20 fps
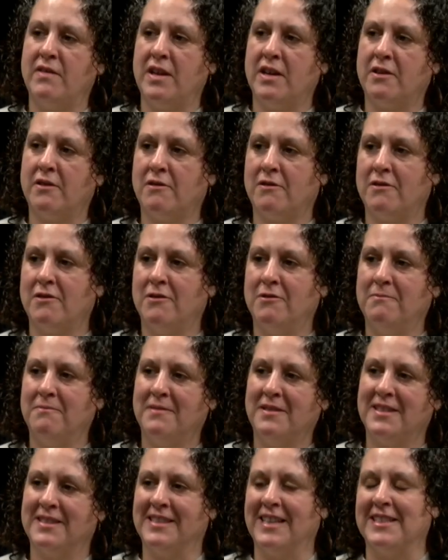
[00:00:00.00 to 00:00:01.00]
in her room,
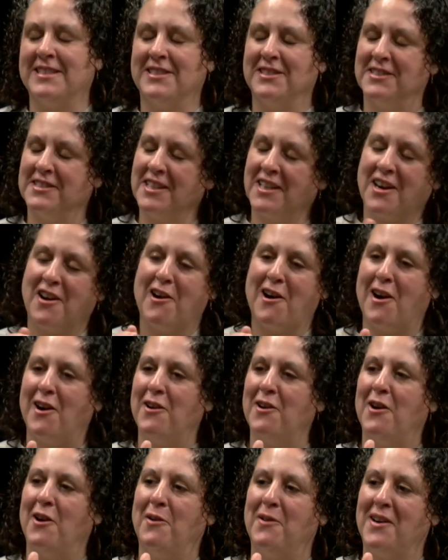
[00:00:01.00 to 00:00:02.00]
because that's just like a
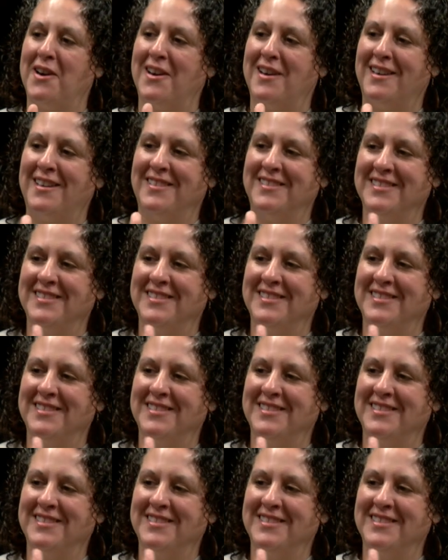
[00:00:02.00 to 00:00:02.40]
hard no in our house.